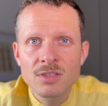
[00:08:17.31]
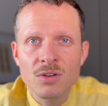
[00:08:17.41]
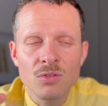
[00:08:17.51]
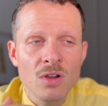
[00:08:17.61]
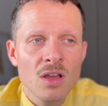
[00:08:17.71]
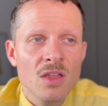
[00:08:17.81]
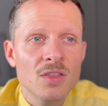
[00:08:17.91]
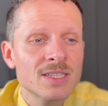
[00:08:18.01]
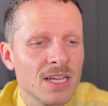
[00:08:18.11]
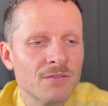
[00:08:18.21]
So
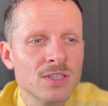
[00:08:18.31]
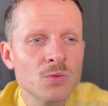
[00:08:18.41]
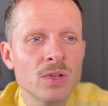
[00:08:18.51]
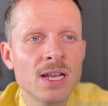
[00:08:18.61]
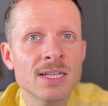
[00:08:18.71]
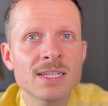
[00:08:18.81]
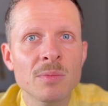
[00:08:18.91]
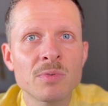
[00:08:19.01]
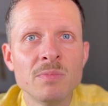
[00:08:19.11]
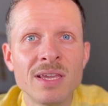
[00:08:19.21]
the service will end
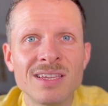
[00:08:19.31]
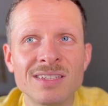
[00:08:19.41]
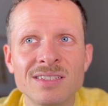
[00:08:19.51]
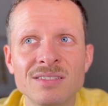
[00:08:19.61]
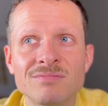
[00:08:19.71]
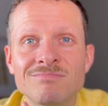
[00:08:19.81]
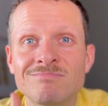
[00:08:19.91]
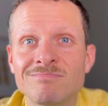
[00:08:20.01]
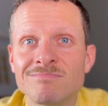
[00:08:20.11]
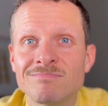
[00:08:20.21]
up being
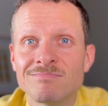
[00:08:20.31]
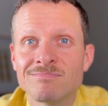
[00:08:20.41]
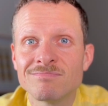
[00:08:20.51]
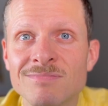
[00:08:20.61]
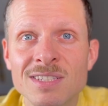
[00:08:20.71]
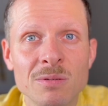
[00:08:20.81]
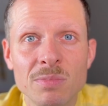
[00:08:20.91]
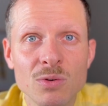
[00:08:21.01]
simply